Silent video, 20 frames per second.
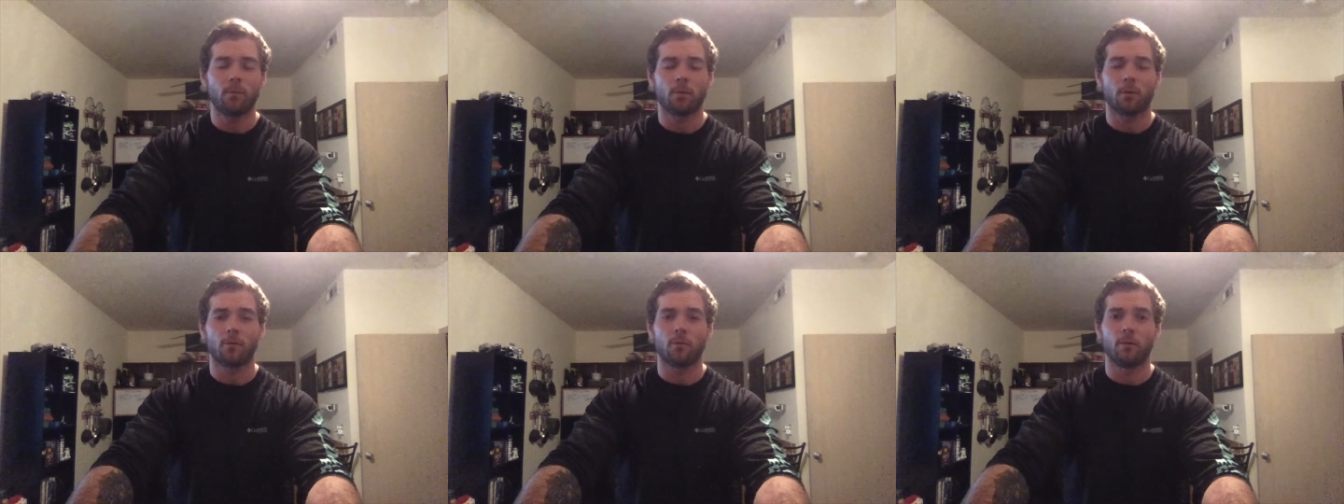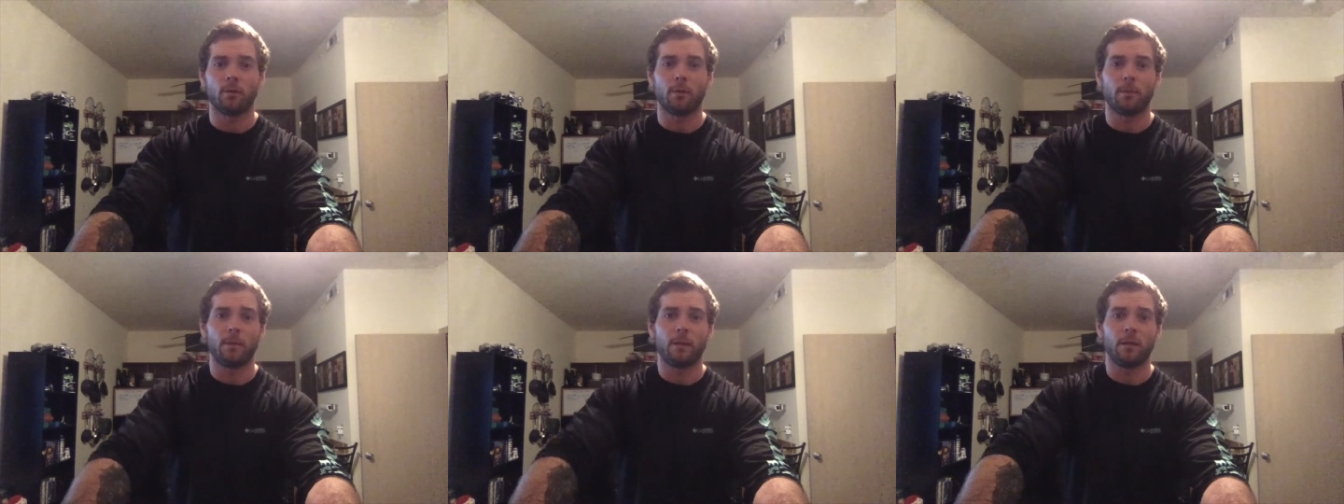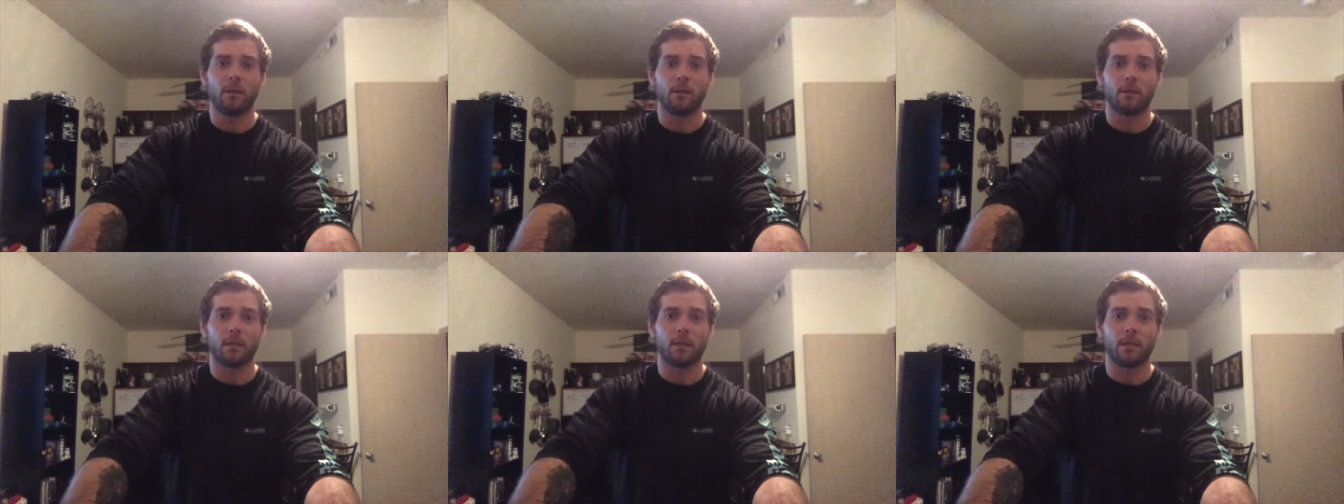We're going to be
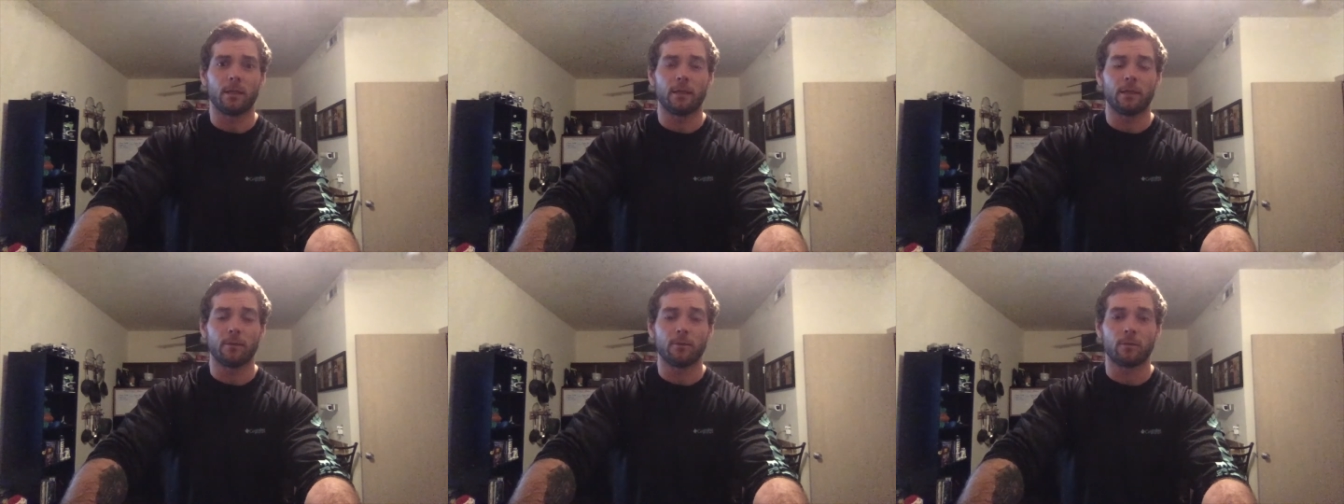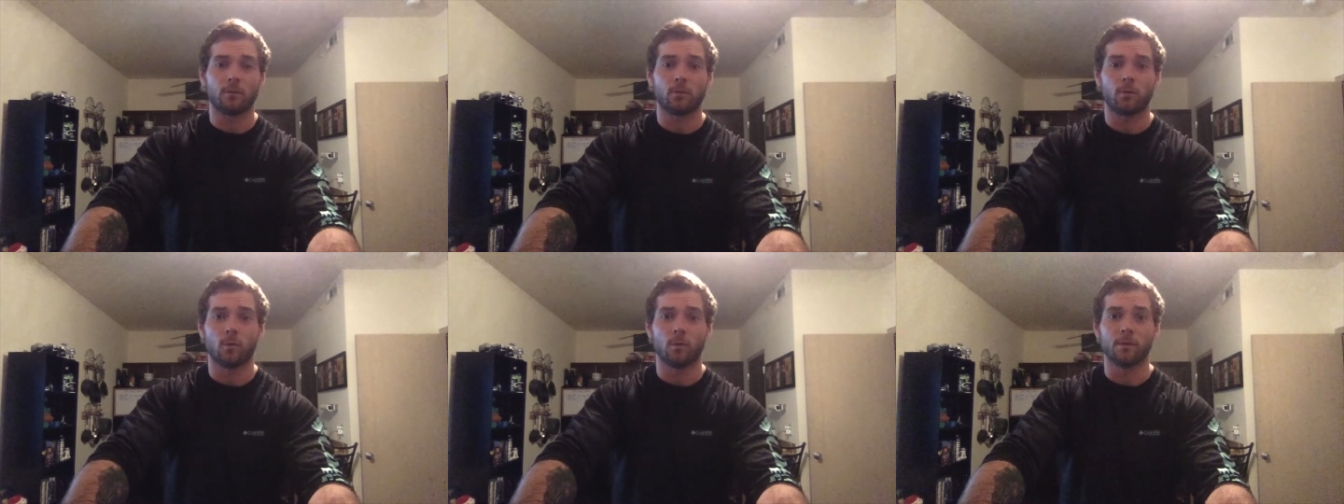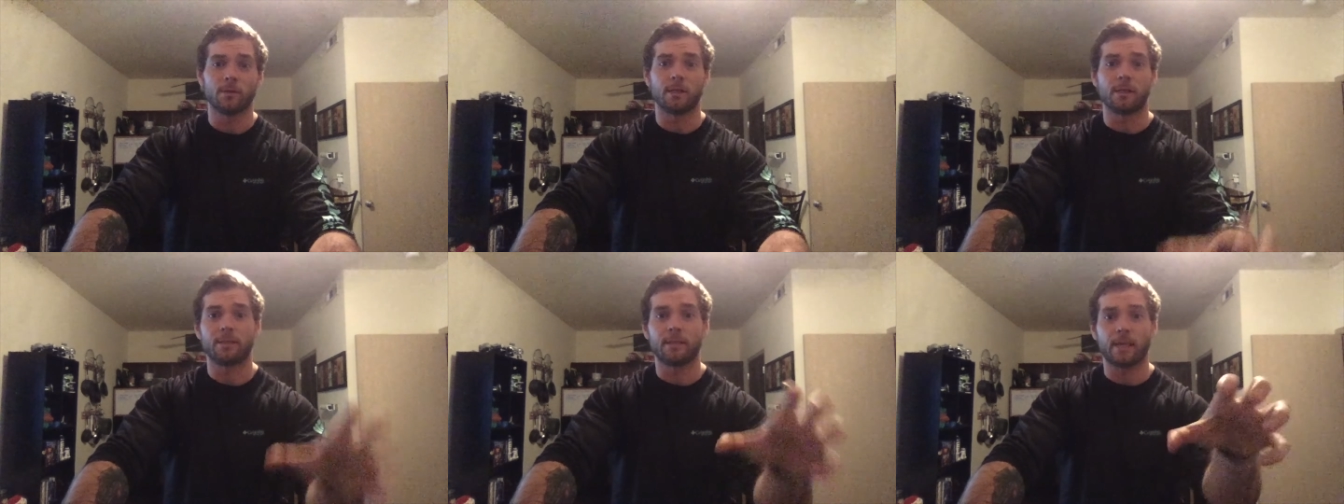looking
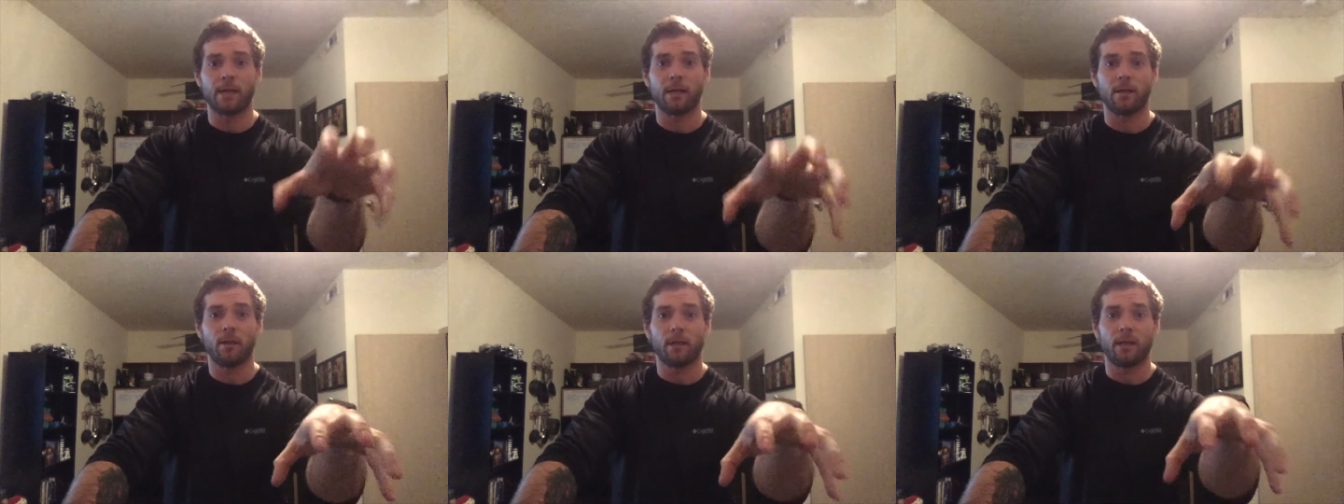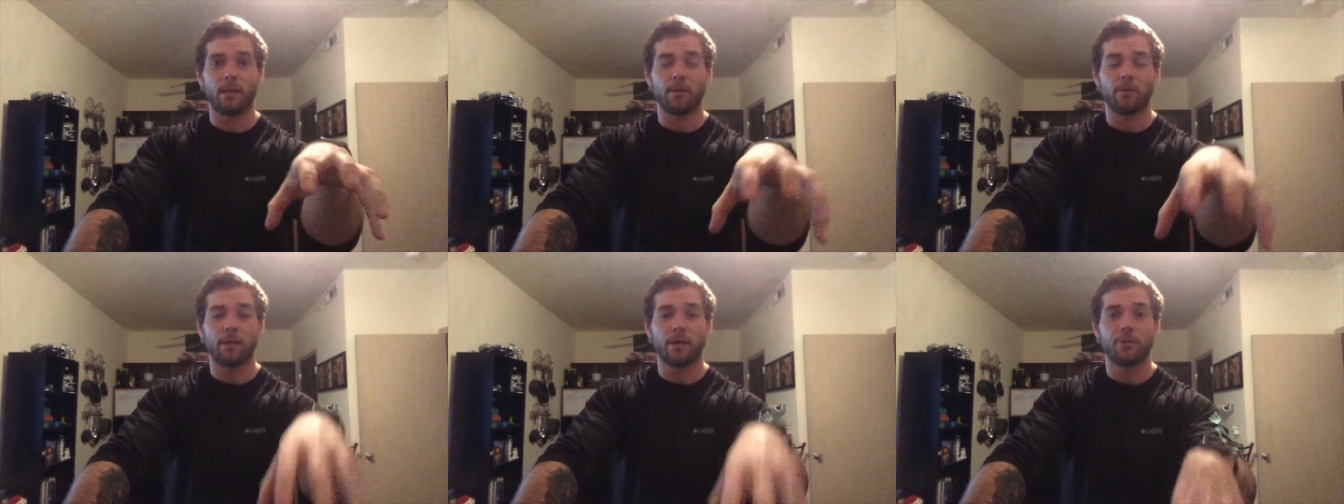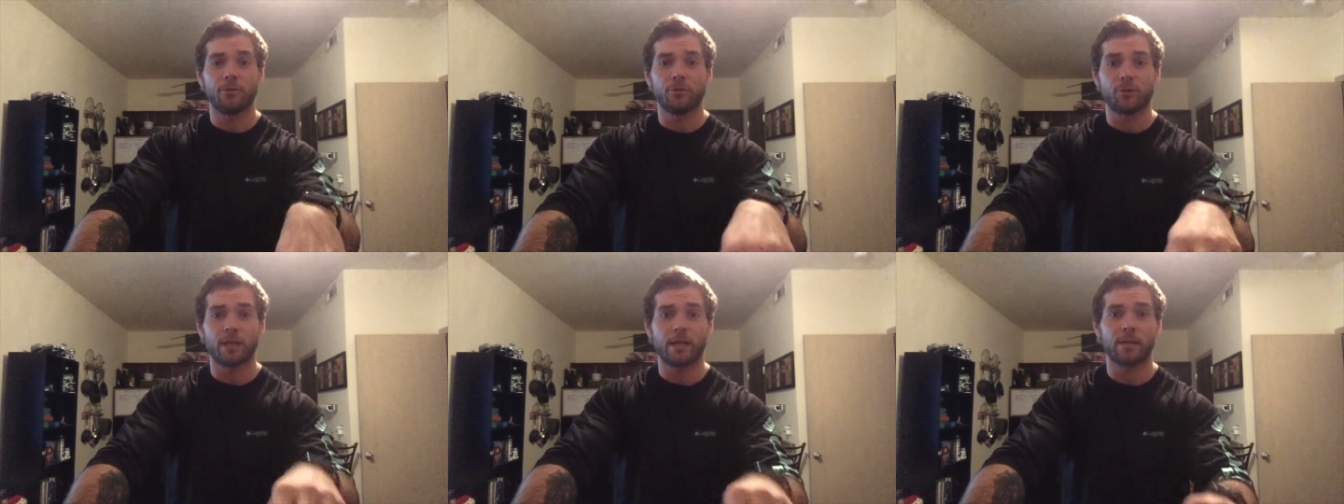towards the tail end of
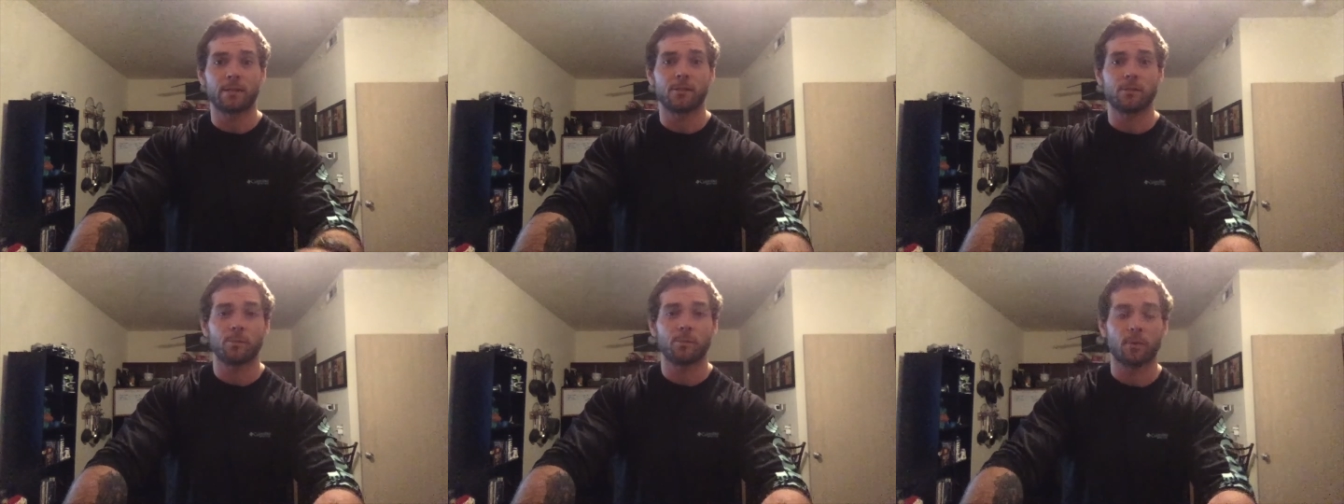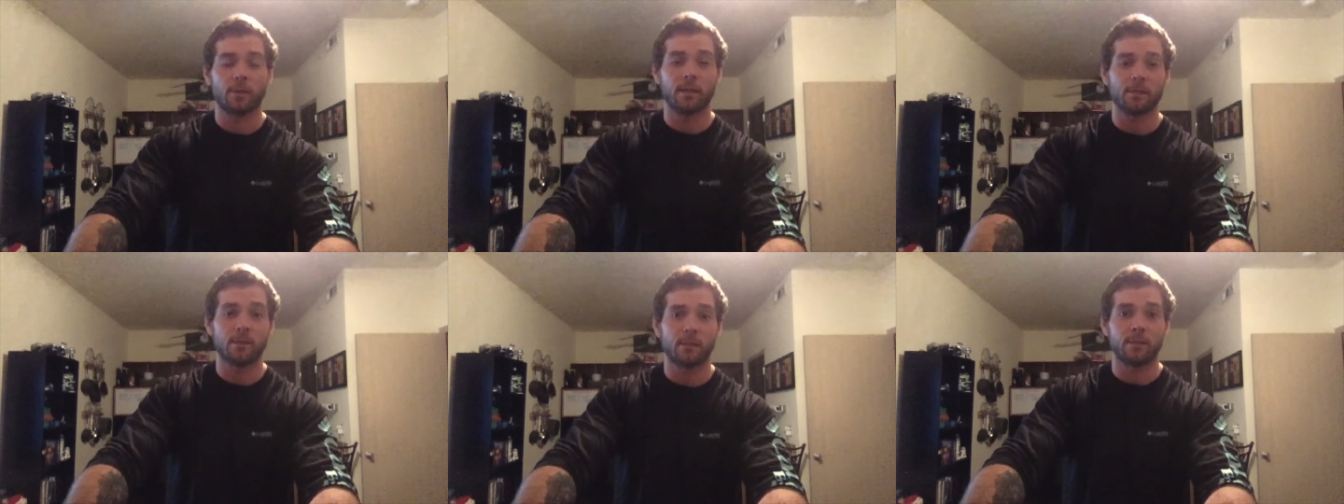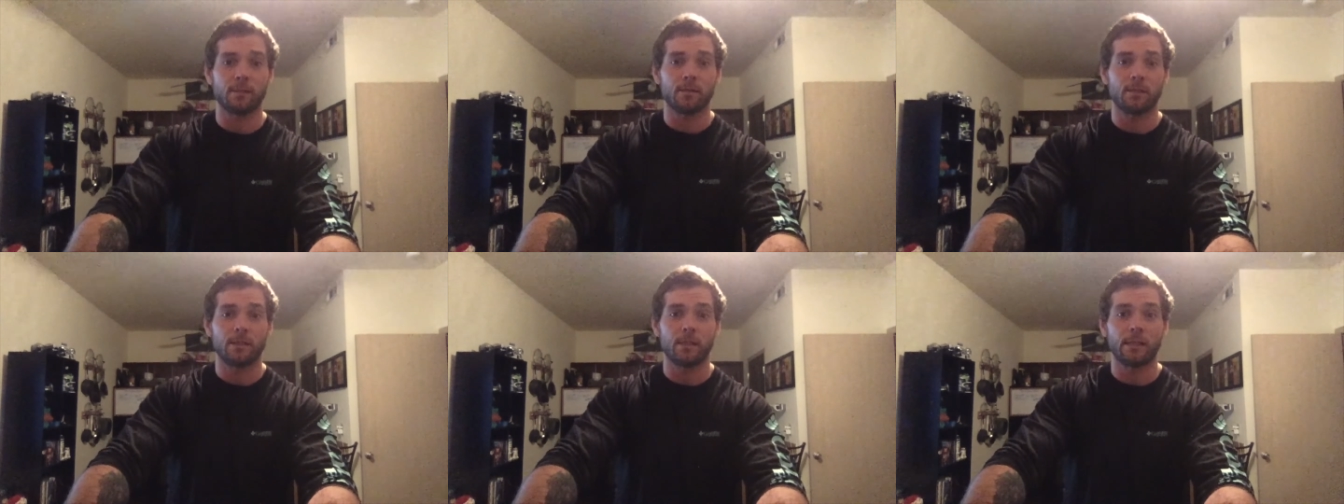Andrew Jackson's
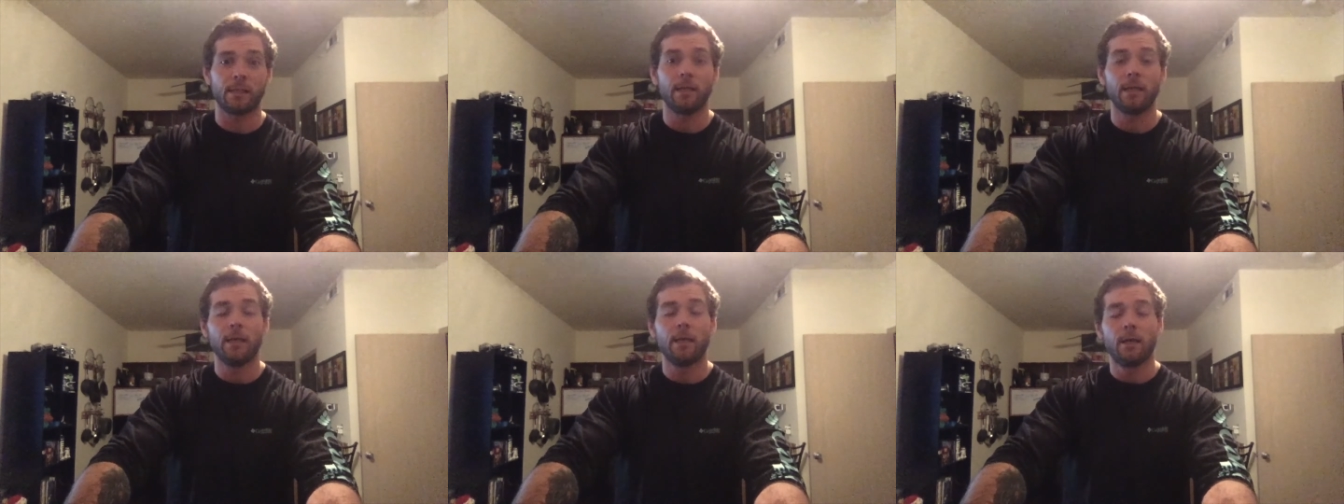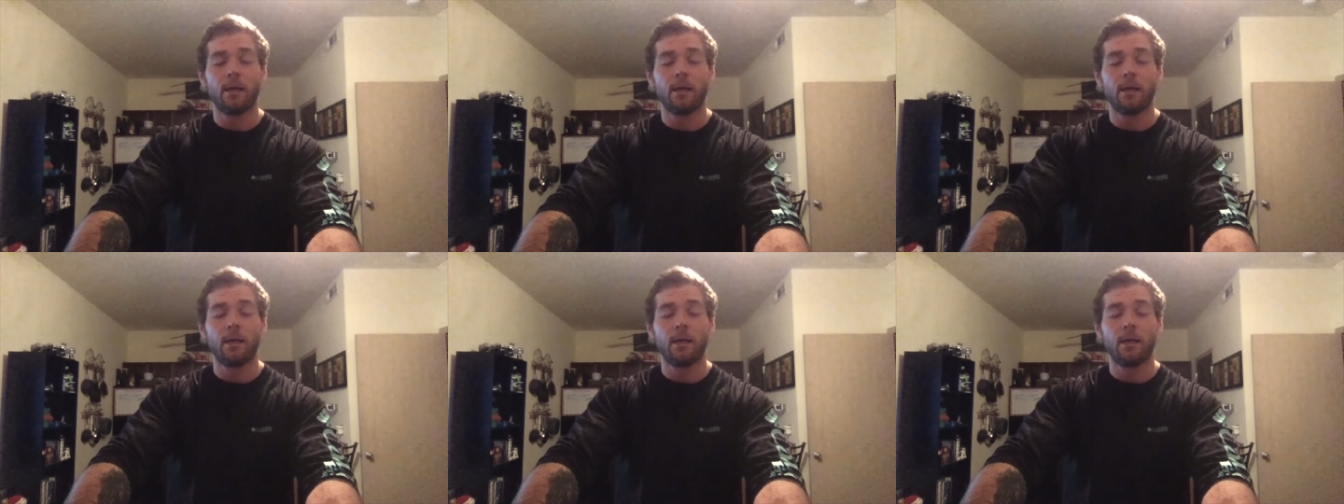presidency,